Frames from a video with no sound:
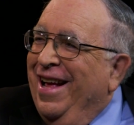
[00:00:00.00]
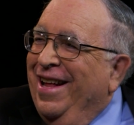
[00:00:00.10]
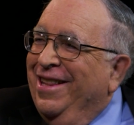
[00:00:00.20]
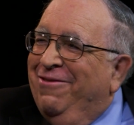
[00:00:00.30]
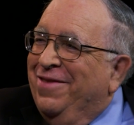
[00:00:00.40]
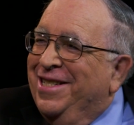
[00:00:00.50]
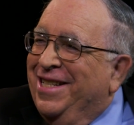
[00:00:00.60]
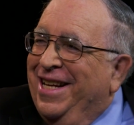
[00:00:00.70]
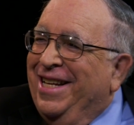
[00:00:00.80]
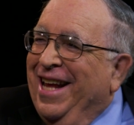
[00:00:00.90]
I love these
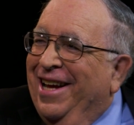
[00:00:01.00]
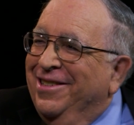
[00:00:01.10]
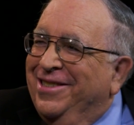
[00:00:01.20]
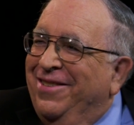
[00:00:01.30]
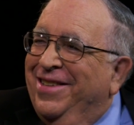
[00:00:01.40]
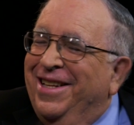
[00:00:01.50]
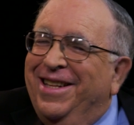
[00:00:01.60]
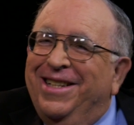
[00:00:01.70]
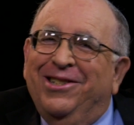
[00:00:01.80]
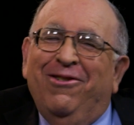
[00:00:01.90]
details of
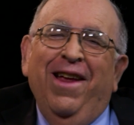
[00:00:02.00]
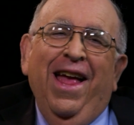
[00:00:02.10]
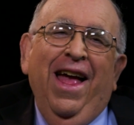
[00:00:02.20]
this story.